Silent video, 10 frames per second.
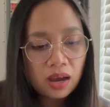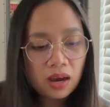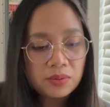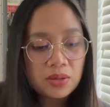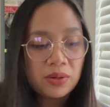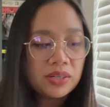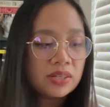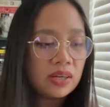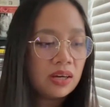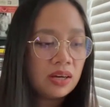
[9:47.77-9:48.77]
I really wanted
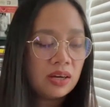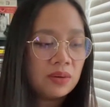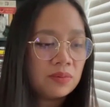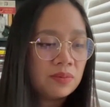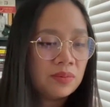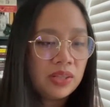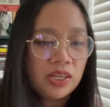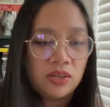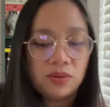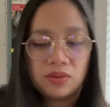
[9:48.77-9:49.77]
really
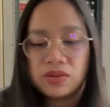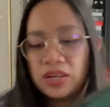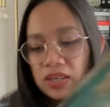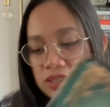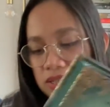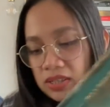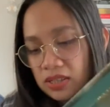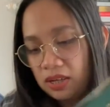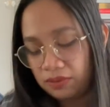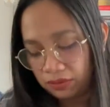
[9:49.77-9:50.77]
cute trinkets and
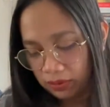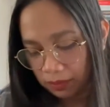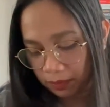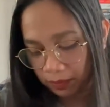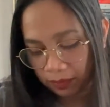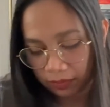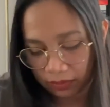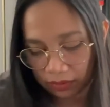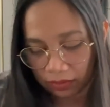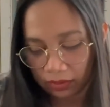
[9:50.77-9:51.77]
stuff from
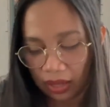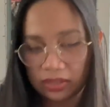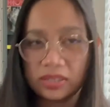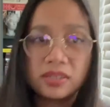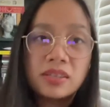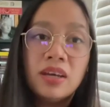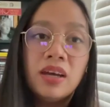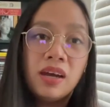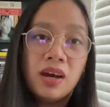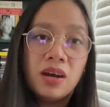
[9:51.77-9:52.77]
that's
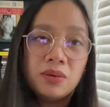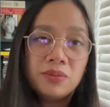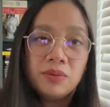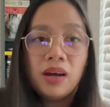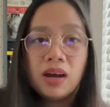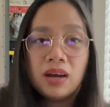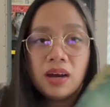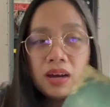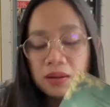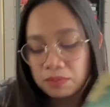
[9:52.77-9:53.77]

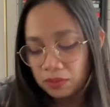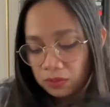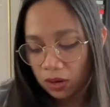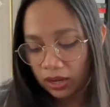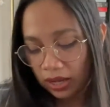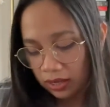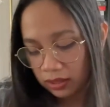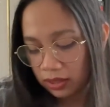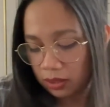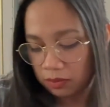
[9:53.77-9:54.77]
YA
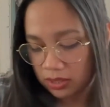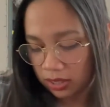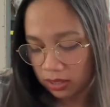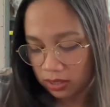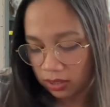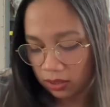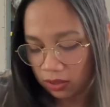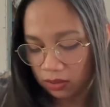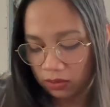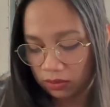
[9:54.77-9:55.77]
themed and, you
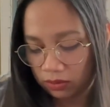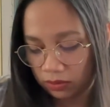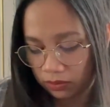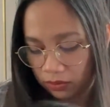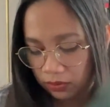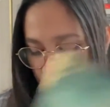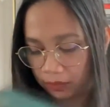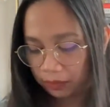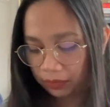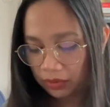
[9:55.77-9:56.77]
know,
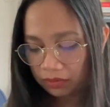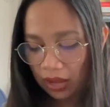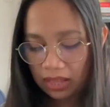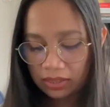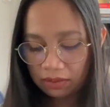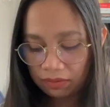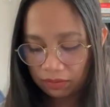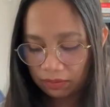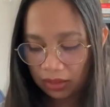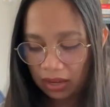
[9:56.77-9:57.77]
fan,
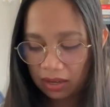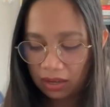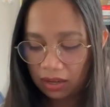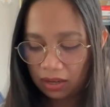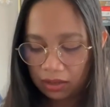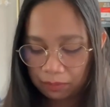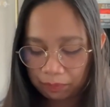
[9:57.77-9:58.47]
like a